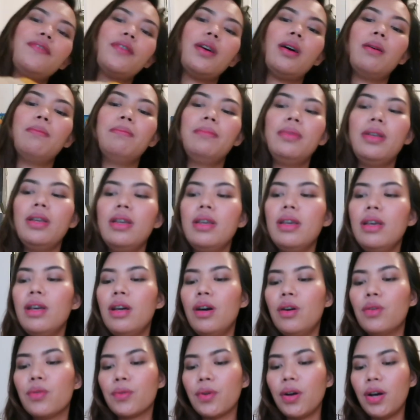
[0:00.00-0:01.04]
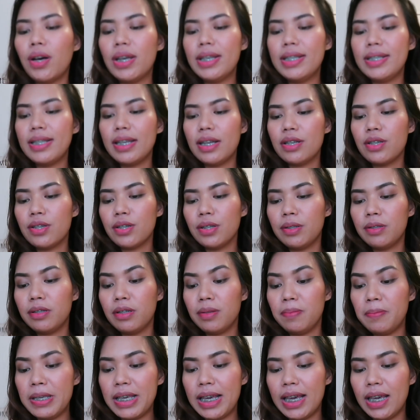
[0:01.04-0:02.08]
from Raw
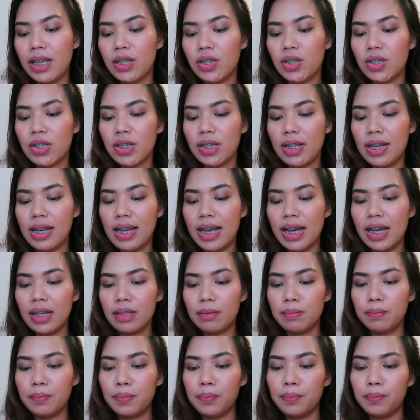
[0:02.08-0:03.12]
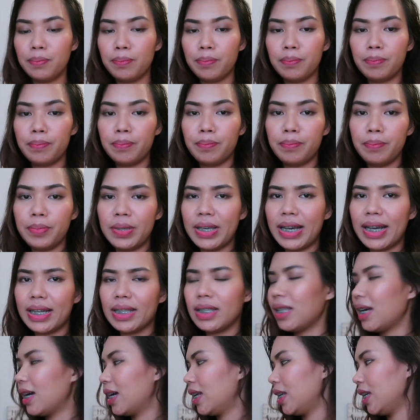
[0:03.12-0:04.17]
Essentials PH. Lahat
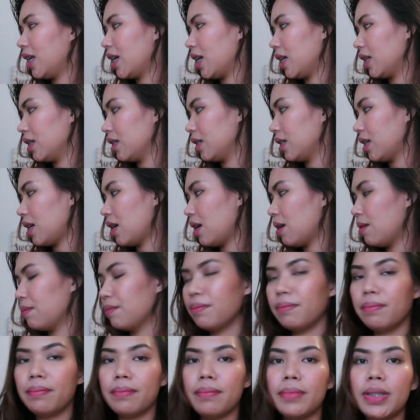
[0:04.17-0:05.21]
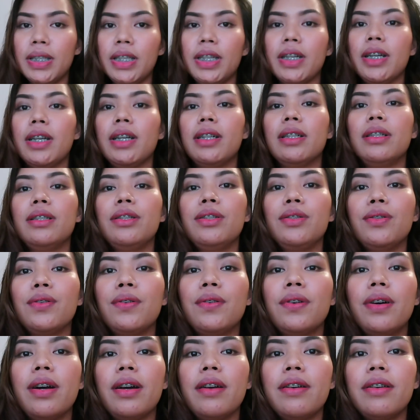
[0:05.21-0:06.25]
yata ng materials
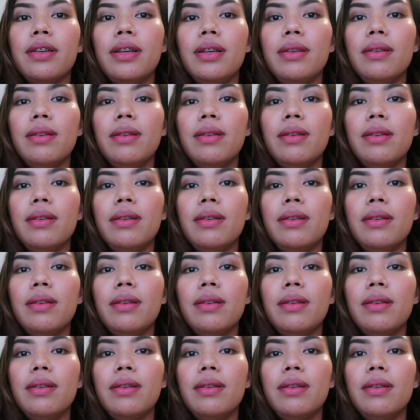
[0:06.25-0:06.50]
ko are